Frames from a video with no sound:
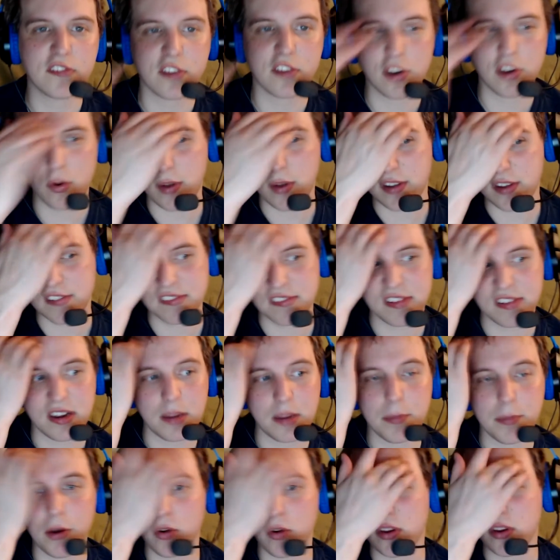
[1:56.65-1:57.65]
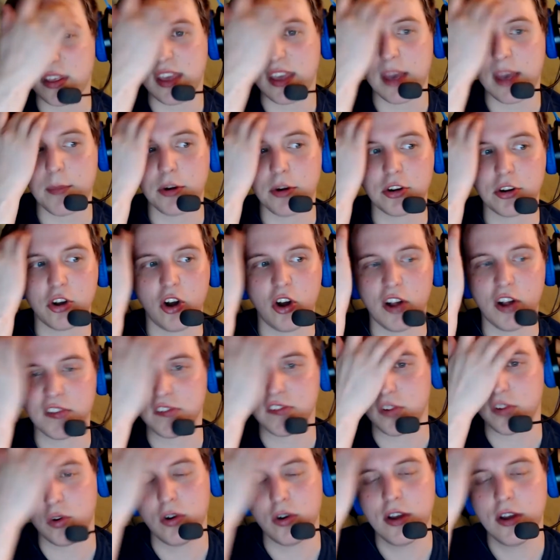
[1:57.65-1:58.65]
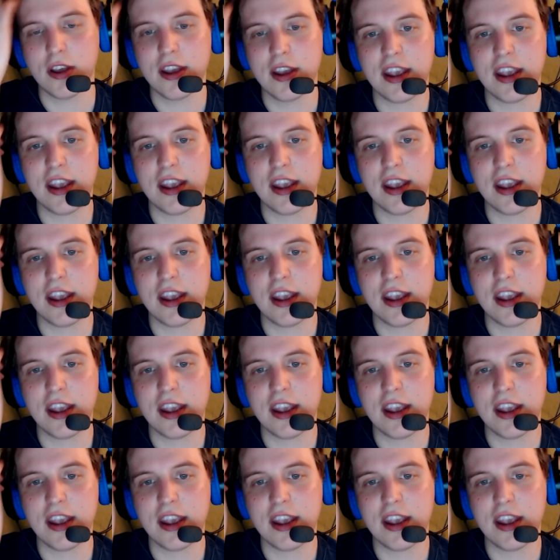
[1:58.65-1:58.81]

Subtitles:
to do a city building game on console.